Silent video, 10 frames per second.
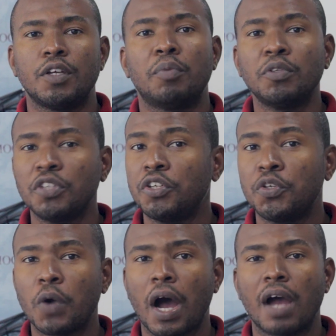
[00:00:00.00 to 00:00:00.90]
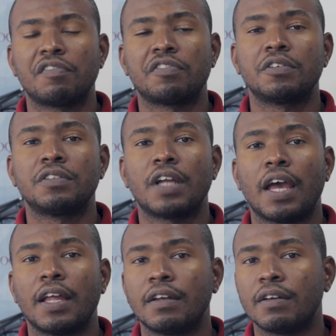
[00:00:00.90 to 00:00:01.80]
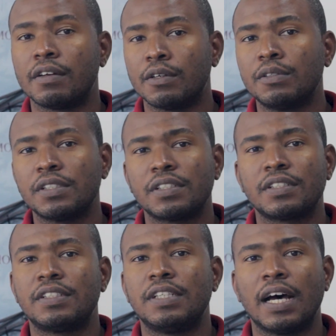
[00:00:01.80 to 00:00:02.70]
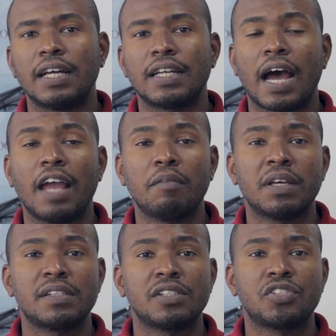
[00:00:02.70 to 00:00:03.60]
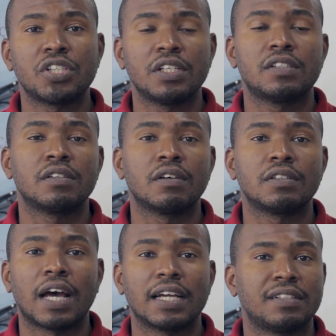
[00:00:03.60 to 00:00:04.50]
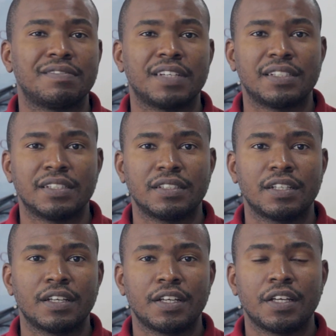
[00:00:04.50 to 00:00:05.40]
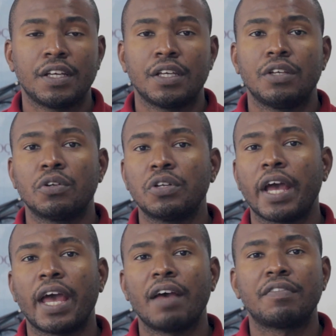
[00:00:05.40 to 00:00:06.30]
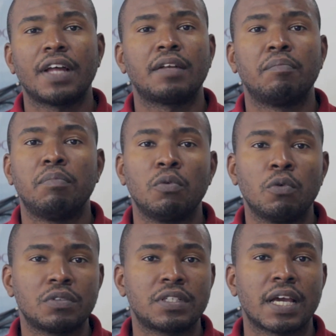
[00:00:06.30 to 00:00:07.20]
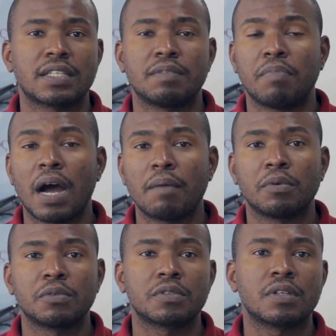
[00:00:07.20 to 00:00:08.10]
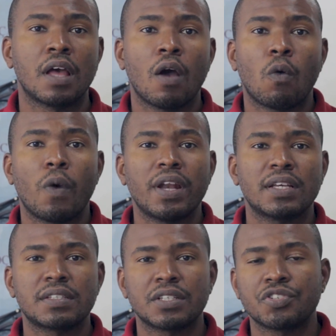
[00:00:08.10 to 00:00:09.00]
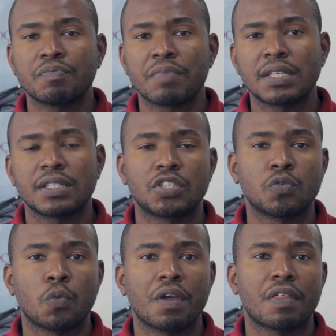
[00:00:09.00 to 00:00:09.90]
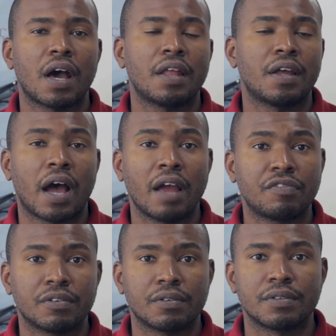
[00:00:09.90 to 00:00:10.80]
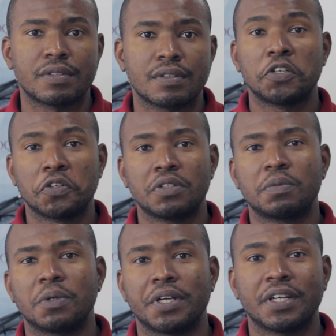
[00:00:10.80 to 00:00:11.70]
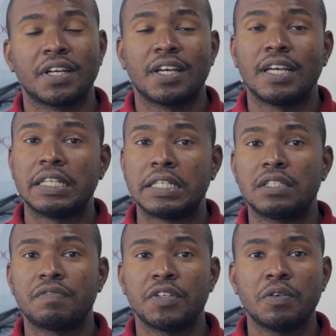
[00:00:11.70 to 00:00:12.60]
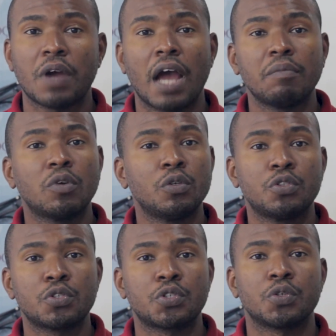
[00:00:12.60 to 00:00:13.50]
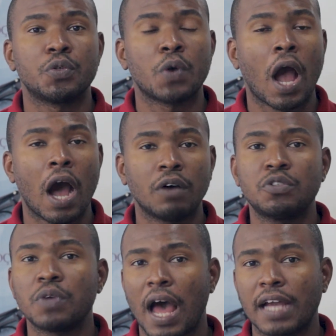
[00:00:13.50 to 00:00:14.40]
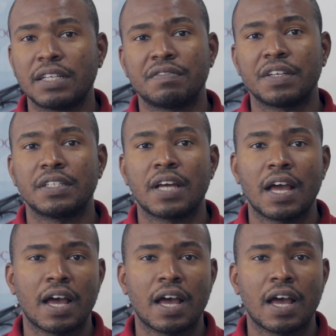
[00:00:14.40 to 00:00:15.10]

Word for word: You bought a new iPhone and notice that iMessage is not activated. You don't have that blue text bubbles when exchanging message with other iPhones. Don't worry, in this video I'm going to show you how to activate